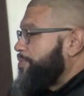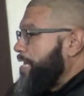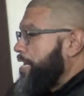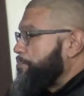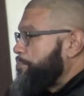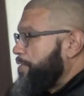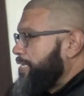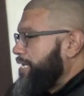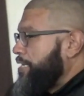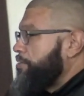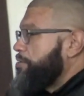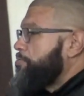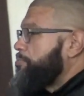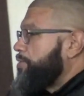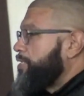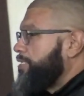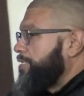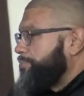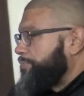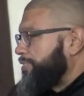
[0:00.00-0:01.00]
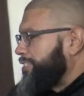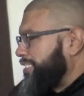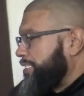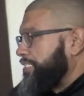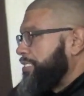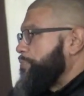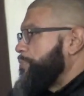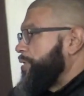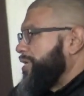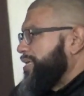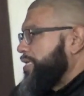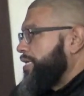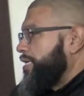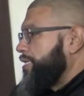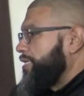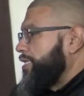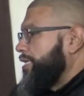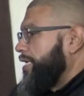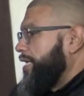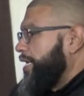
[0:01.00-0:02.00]
I went out on one. It was just a
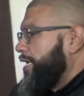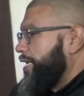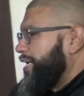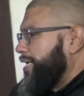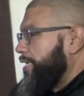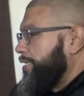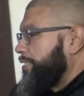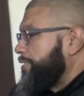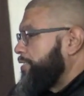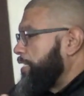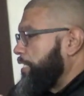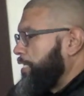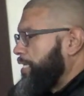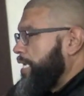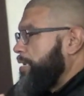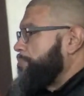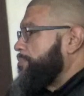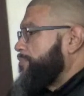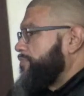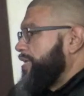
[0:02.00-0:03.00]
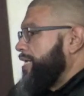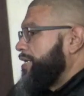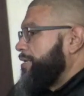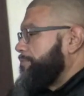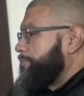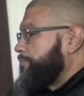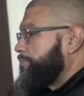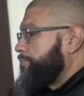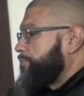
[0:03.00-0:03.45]
meeting, and nothing came of that.